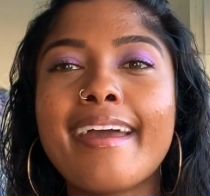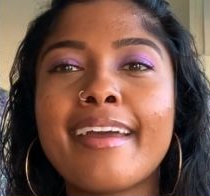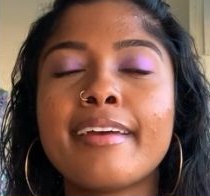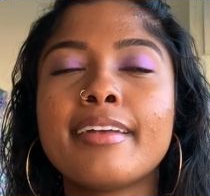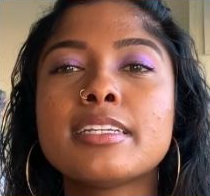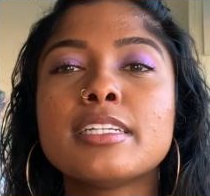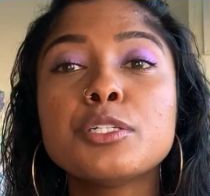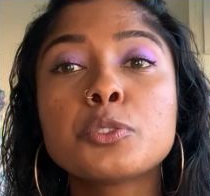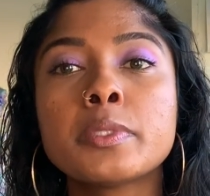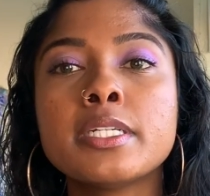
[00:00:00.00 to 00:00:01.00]
and
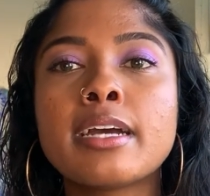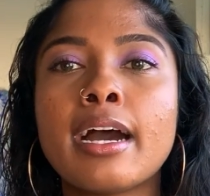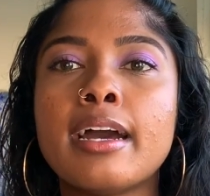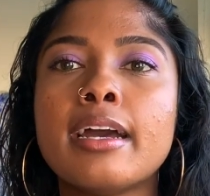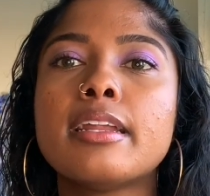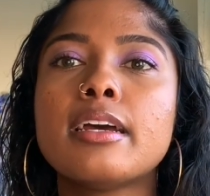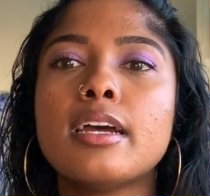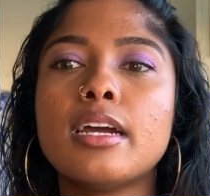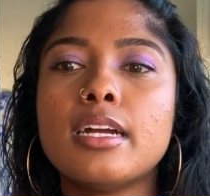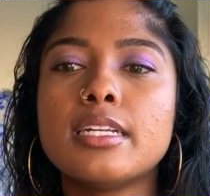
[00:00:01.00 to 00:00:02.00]
each week I'd
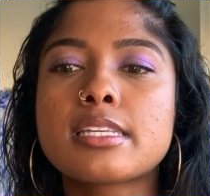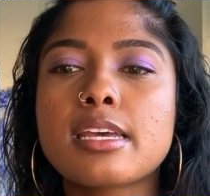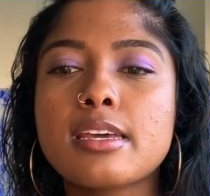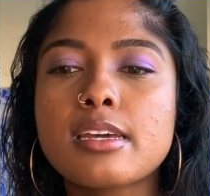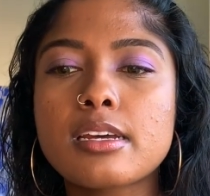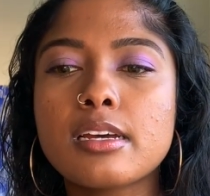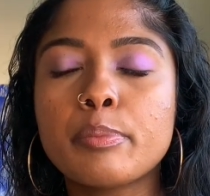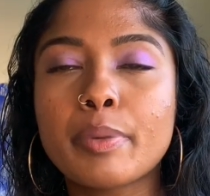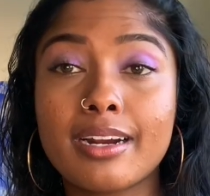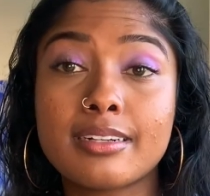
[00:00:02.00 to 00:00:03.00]
take a
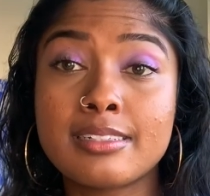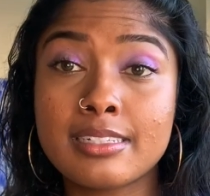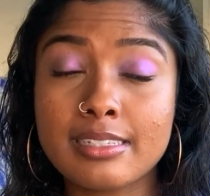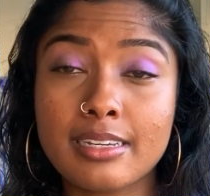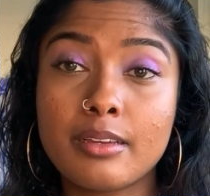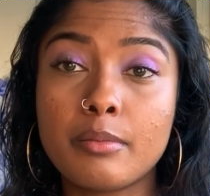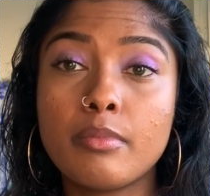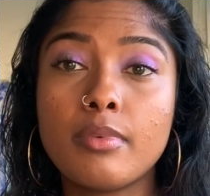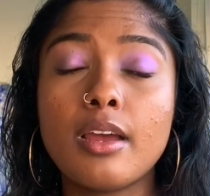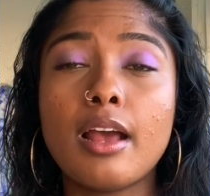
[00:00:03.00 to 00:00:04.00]
practice exam.